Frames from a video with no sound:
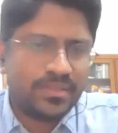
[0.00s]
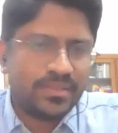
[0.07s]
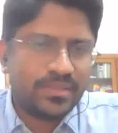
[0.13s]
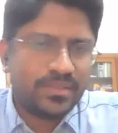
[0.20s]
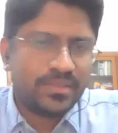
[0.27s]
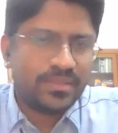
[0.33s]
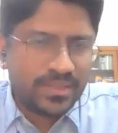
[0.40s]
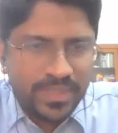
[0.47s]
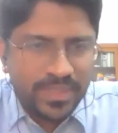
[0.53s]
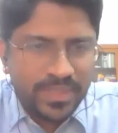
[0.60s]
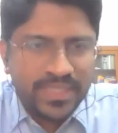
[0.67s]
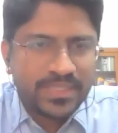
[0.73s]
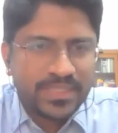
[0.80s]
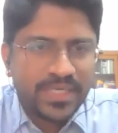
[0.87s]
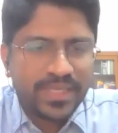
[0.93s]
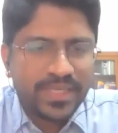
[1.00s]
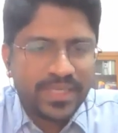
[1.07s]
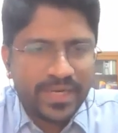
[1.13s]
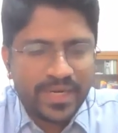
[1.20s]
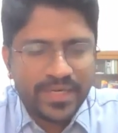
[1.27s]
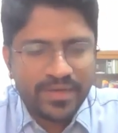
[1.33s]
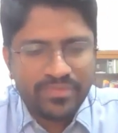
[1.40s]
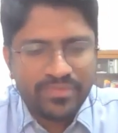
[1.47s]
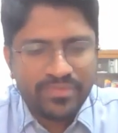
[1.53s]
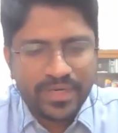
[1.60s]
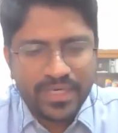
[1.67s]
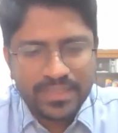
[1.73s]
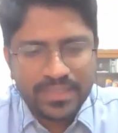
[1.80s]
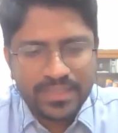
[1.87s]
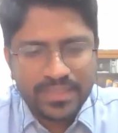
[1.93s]
this means that there are
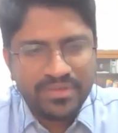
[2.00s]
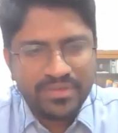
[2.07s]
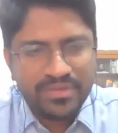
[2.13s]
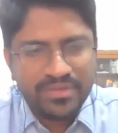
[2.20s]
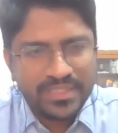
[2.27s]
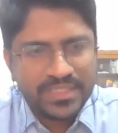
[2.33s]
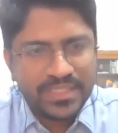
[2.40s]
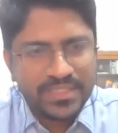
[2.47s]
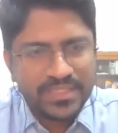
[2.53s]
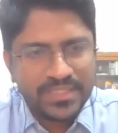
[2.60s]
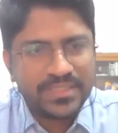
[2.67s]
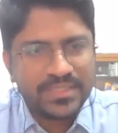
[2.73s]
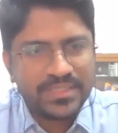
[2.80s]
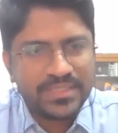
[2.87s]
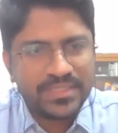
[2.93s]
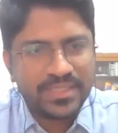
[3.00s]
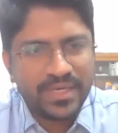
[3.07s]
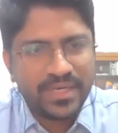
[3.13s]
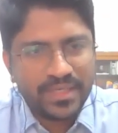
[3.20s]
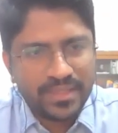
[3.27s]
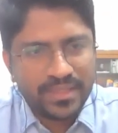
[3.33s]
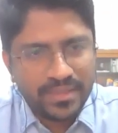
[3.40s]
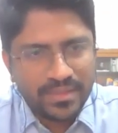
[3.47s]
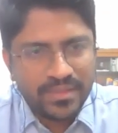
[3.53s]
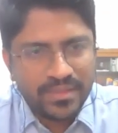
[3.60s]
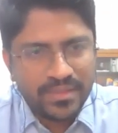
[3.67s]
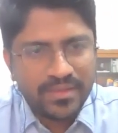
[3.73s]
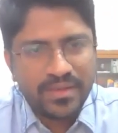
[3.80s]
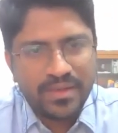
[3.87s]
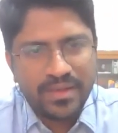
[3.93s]
definitely some deficiencies in the
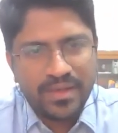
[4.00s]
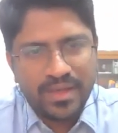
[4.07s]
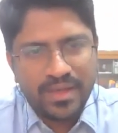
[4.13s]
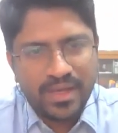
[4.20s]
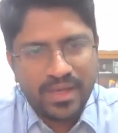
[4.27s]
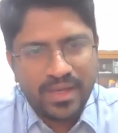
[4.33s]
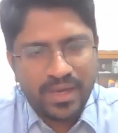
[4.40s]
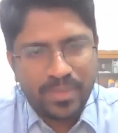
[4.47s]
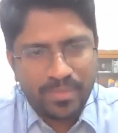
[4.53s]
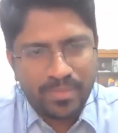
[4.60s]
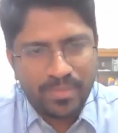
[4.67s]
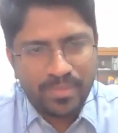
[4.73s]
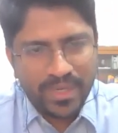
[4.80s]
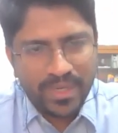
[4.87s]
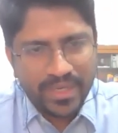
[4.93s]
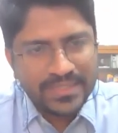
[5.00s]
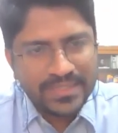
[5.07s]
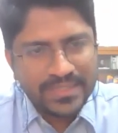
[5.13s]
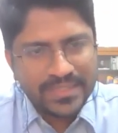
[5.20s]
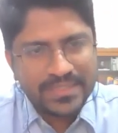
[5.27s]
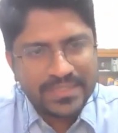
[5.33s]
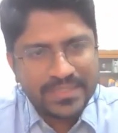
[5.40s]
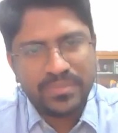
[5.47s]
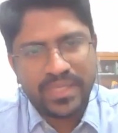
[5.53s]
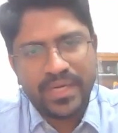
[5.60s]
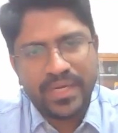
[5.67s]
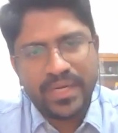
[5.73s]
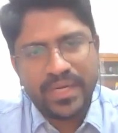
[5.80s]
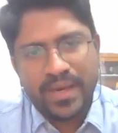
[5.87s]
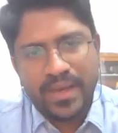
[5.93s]
public health system there.
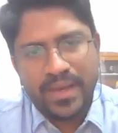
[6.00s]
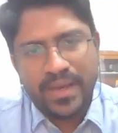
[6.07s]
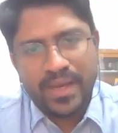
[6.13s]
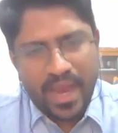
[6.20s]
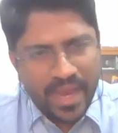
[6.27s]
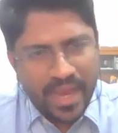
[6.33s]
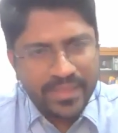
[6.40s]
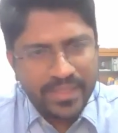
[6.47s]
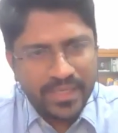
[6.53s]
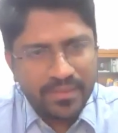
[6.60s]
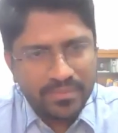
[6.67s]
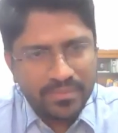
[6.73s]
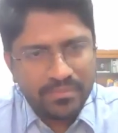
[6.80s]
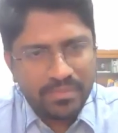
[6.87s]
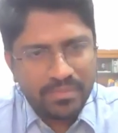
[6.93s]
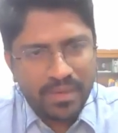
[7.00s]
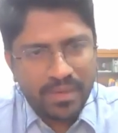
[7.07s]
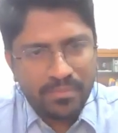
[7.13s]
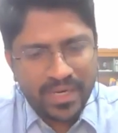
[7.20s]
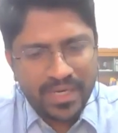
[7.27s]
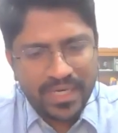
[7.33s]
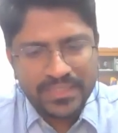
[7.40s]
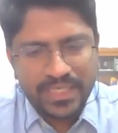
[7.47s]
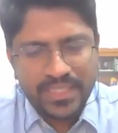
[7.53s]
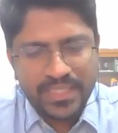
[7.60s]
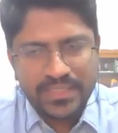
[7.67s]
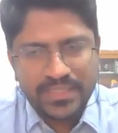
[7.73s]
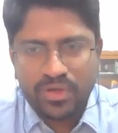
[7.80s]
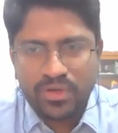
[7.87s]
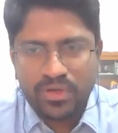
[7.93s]
I think Malaysia is
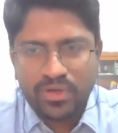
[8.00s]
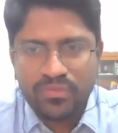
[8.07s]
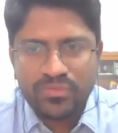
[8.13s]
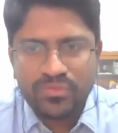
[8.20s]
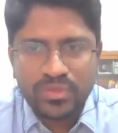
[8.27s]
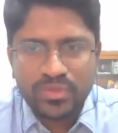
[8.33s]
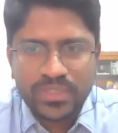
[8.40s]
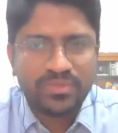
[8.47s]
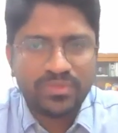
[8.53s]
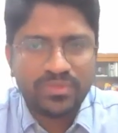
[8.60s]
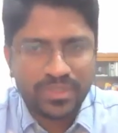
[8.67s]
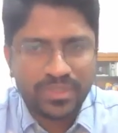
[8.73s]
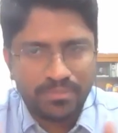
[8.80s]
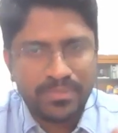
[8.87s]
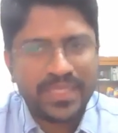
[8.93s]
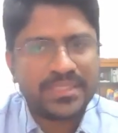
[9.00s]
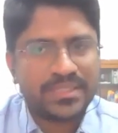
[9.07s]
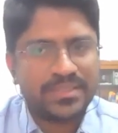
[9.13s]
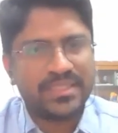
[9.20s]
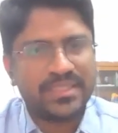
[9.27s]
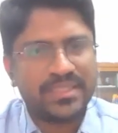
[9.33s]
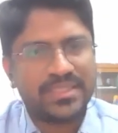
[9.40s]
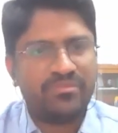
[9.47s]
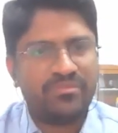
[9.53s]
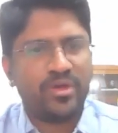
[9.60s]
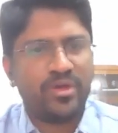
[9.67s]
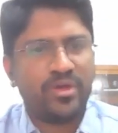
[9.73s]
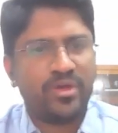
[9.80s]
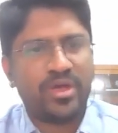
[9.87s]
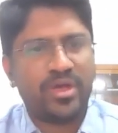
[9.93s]
one of those countries with a mixed system where
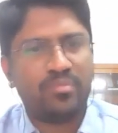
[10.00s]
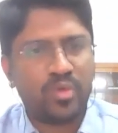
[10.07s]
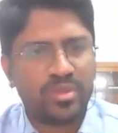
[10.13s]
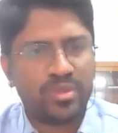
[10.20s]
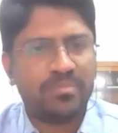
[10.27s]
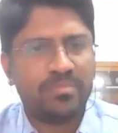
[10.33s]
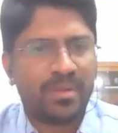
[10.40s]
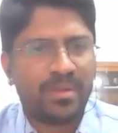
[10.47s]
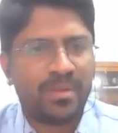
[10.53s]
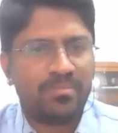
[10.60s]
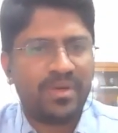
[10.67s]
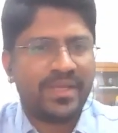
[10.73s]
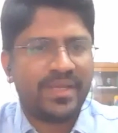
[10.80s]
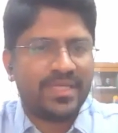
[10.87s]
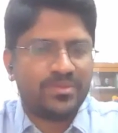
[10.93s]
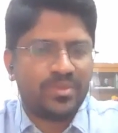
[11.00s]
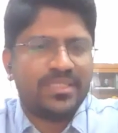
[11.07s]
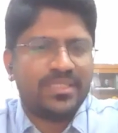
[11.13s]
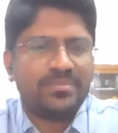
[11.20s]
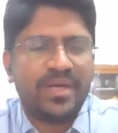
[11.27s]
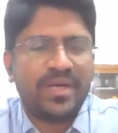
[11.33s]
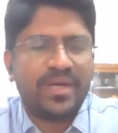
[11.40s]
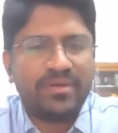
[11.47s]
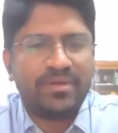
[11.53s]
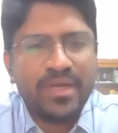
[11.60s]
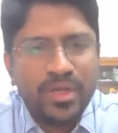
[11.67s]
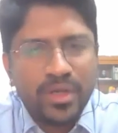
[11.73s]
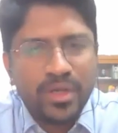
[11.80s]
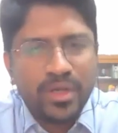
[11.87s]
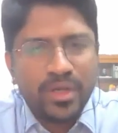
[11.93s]
you have both the public as well as private.
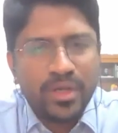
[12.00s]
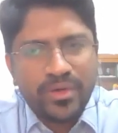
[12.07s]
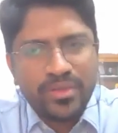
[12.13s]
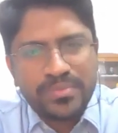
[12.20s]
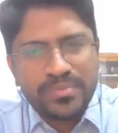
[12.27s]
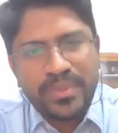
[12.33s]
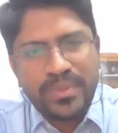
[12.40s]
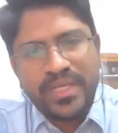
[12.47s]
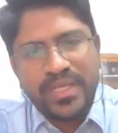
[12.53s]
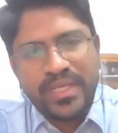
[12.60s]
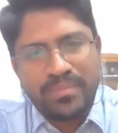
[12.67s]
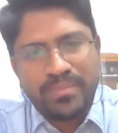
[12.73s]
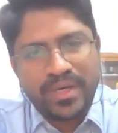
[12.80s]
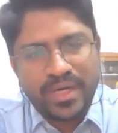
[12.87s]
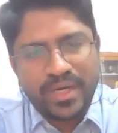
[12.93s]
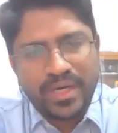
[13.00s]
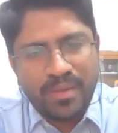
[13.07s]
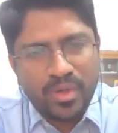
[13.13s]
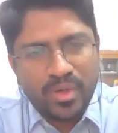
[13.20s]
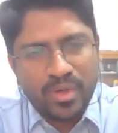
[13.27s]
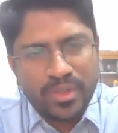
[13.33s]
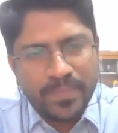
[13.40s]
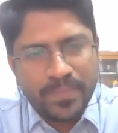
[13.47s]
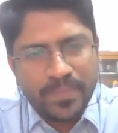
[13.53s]
Could you speak a bit about